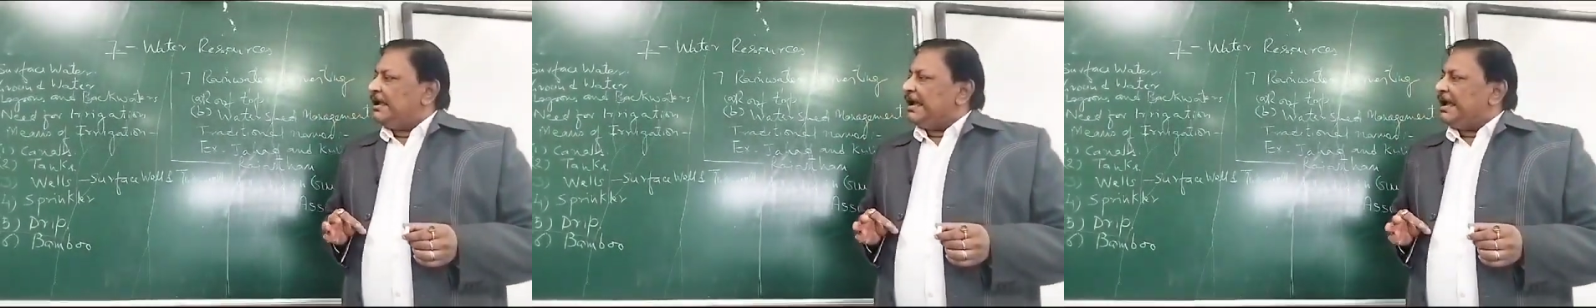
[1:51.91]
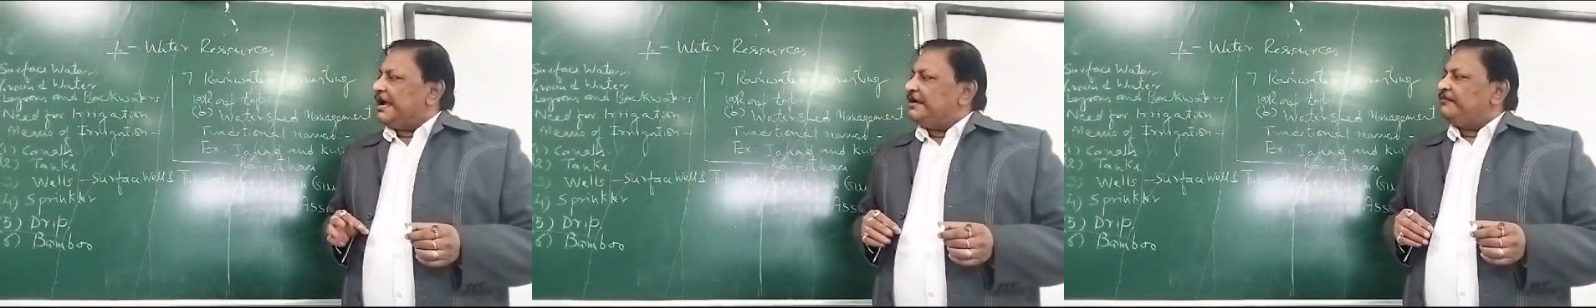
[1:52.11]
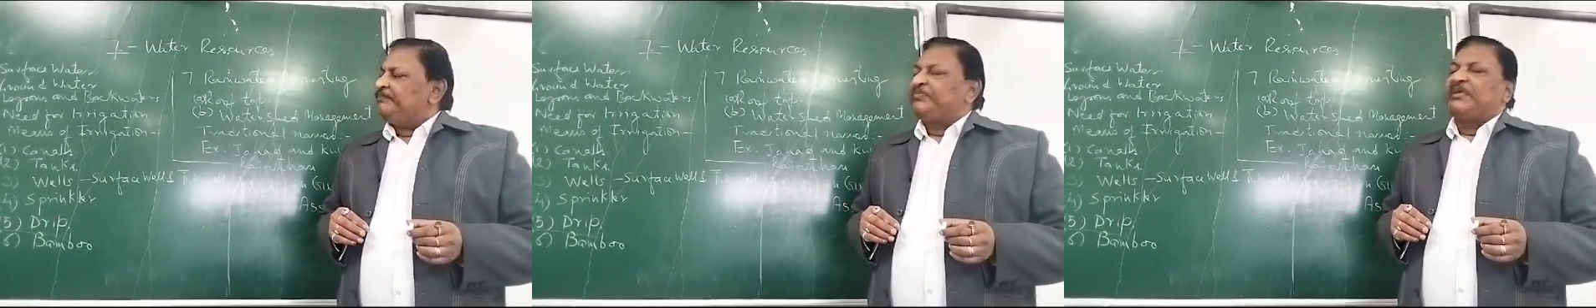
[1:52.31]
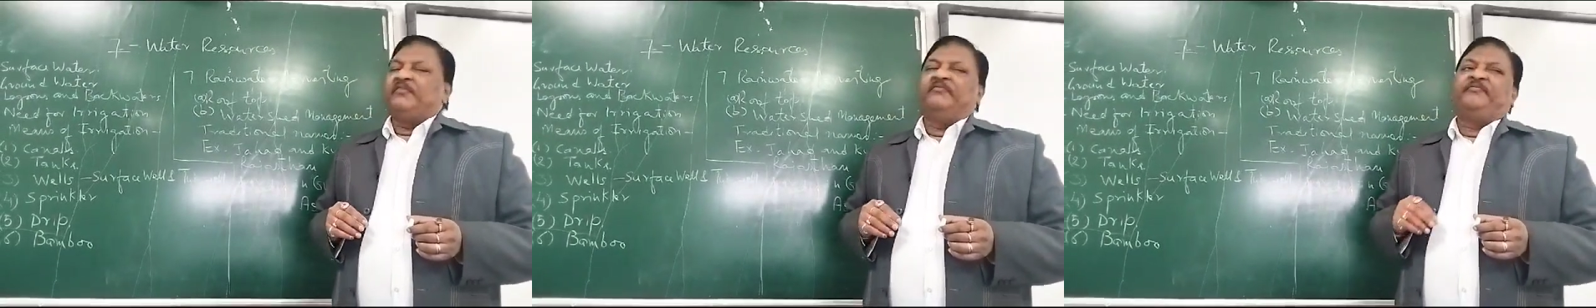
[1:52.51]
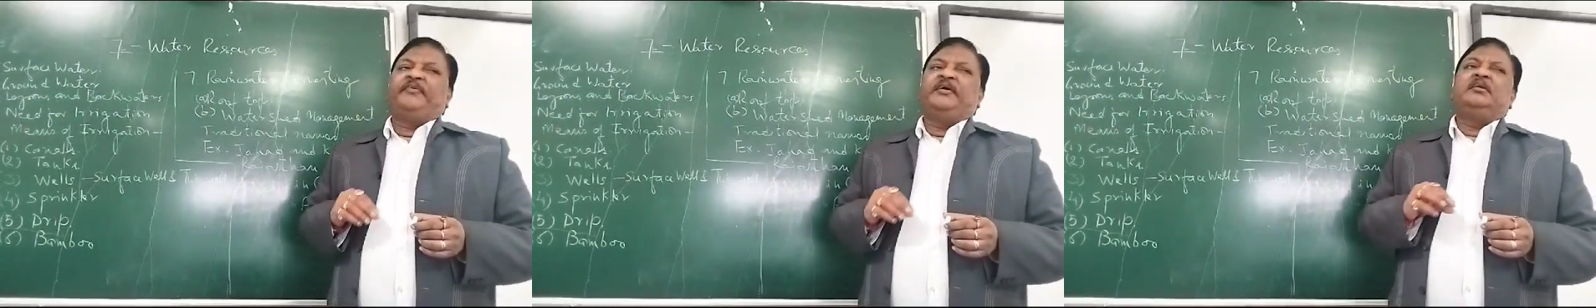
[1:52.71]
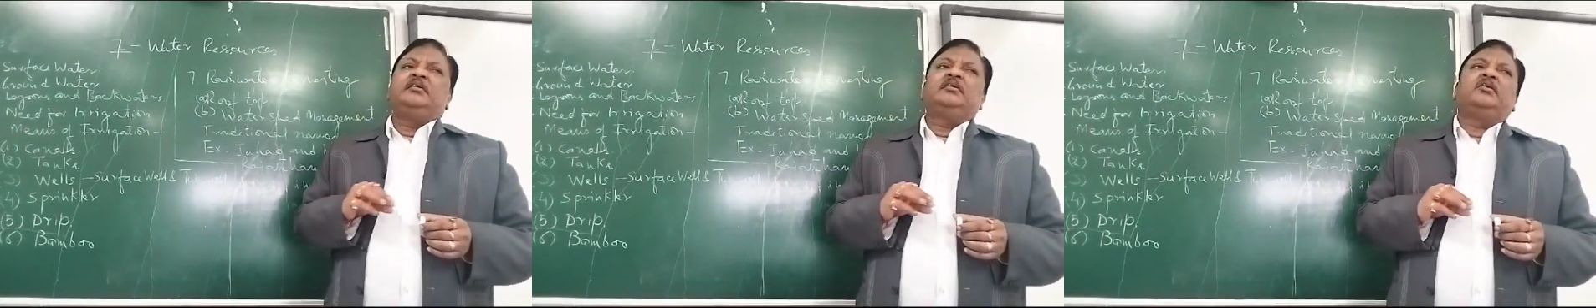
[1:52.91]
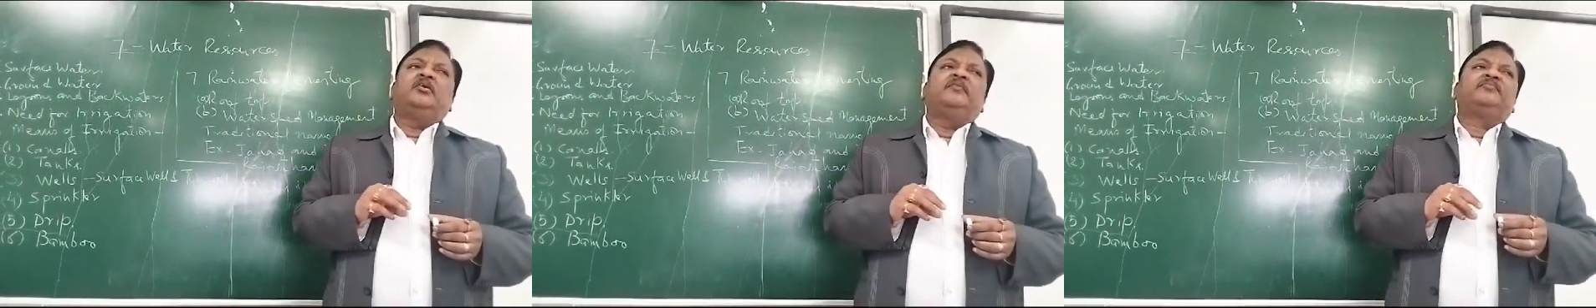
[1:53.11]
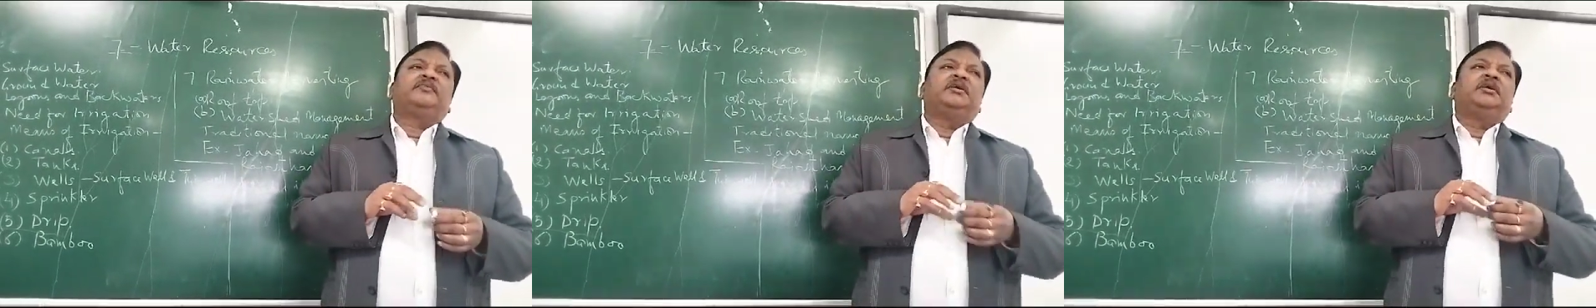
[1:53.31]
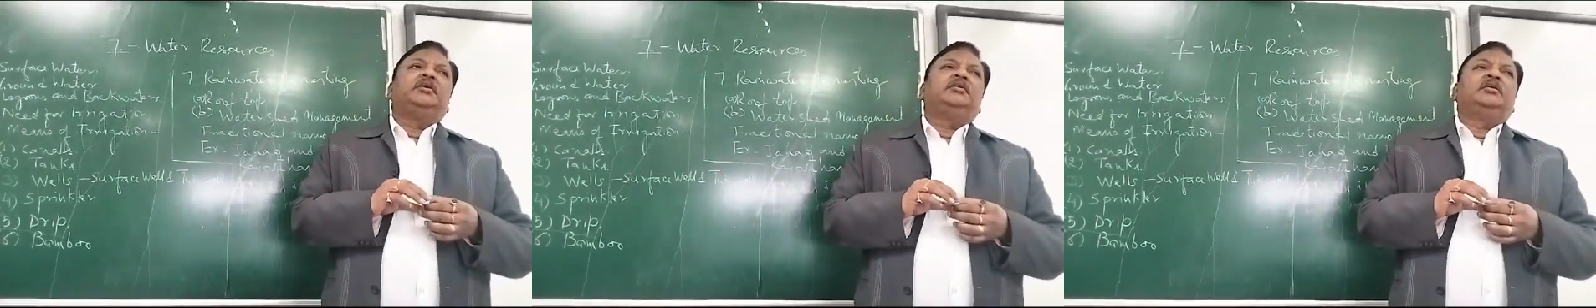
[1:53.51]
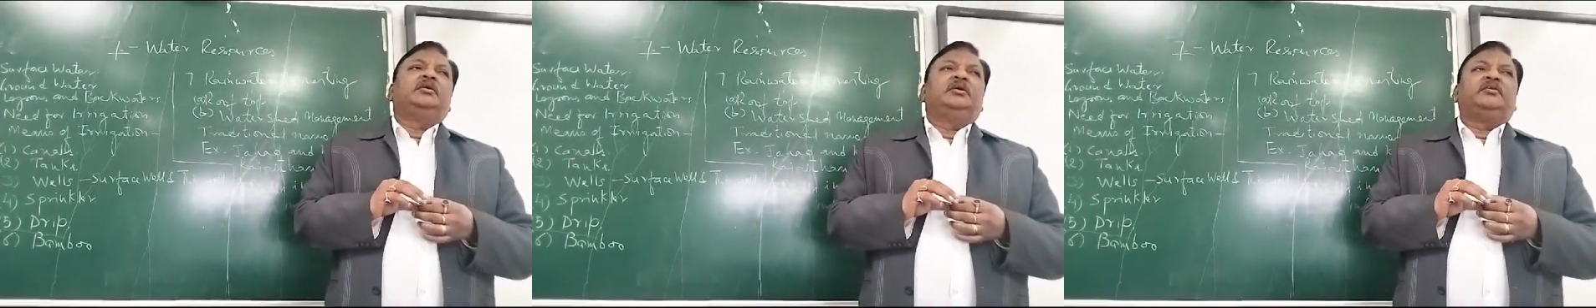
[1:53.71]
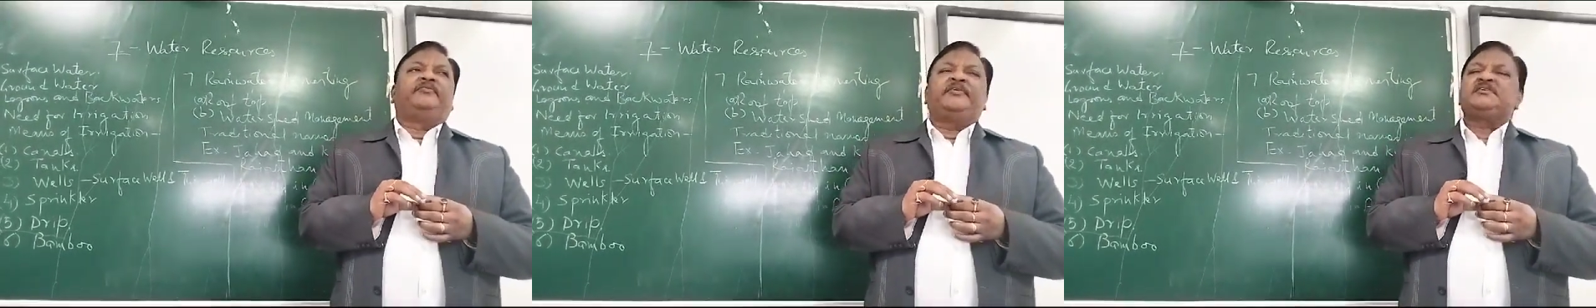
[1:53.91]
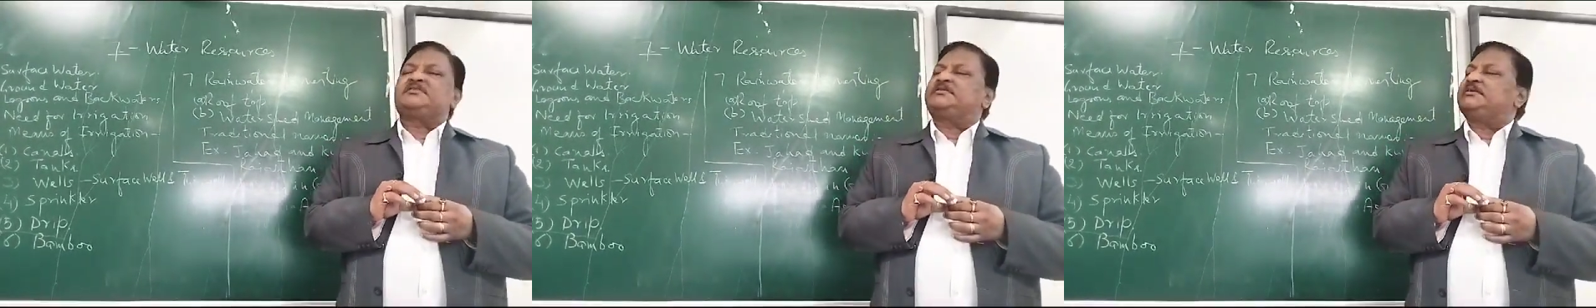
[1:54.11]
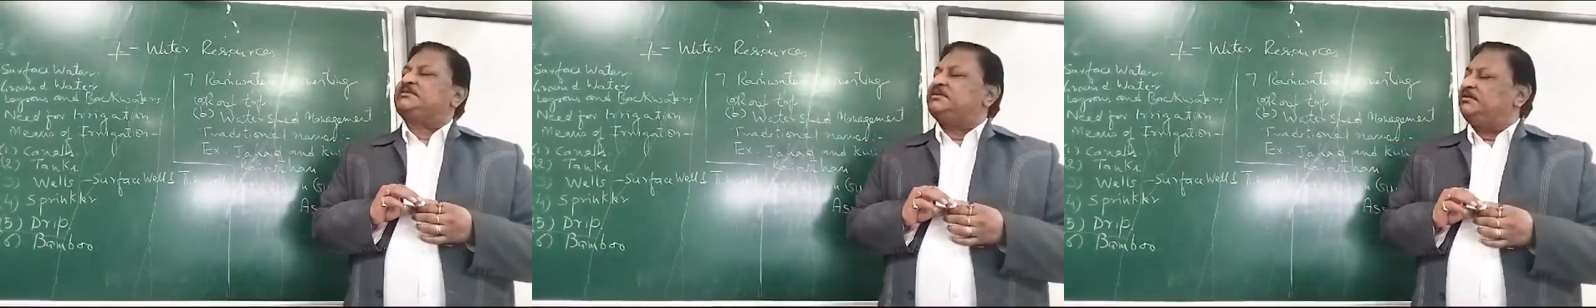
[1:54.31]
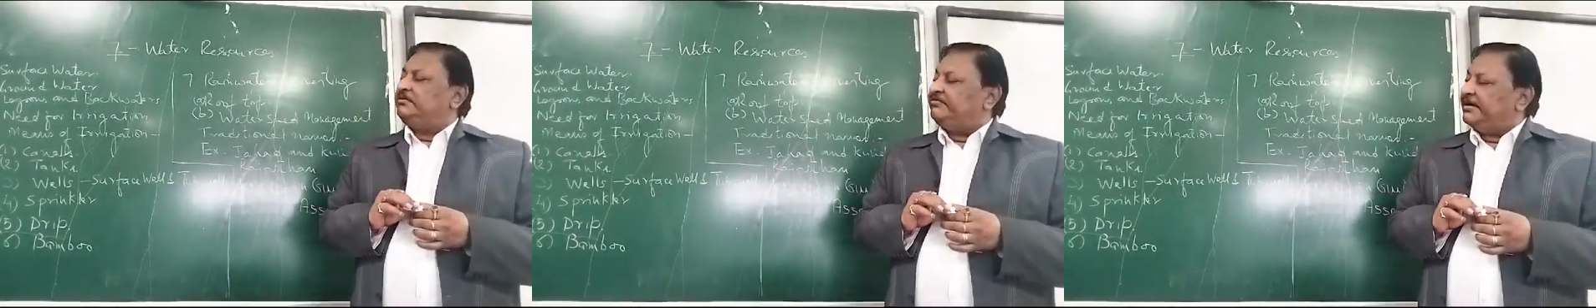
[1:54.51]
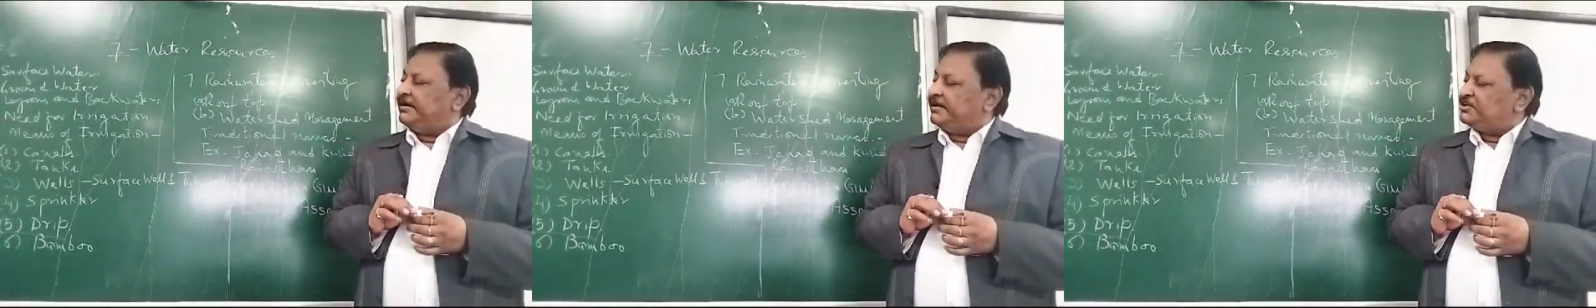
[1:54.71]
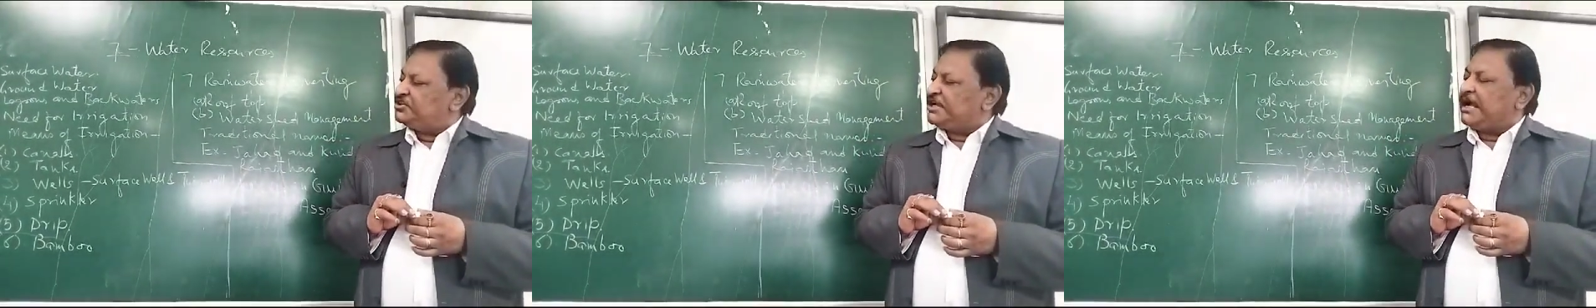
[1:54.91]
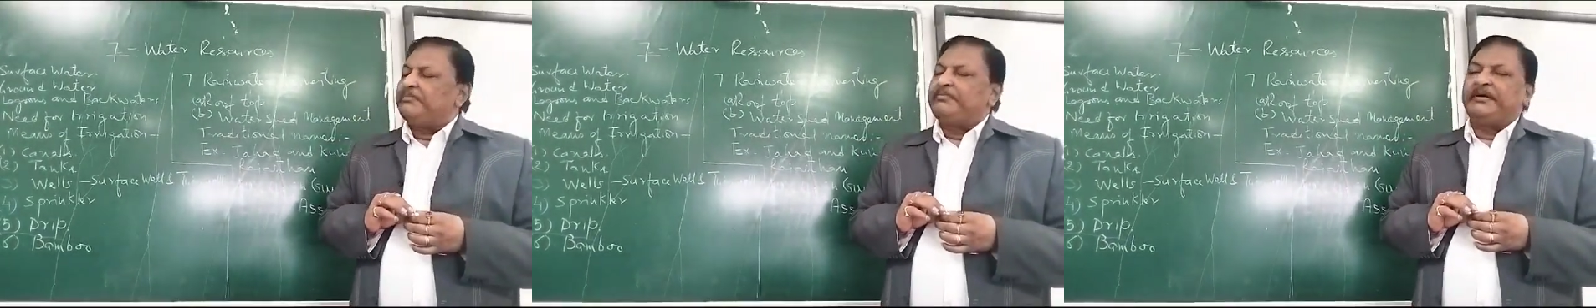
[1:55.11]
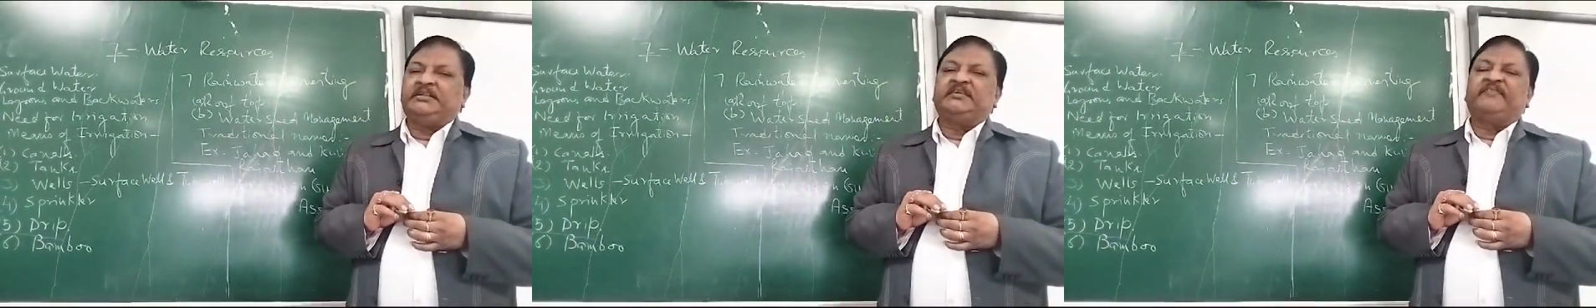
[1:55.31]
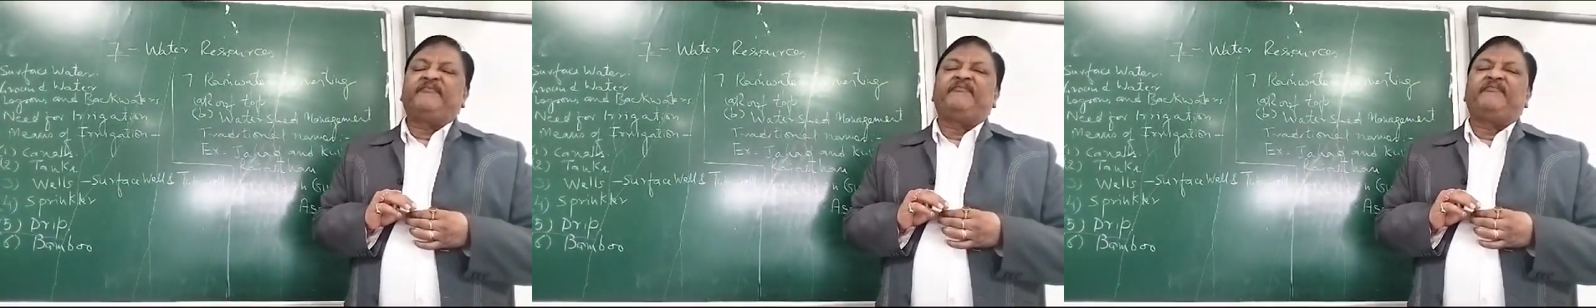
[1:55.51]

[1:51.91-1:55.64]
and one of the first disadvantage can be the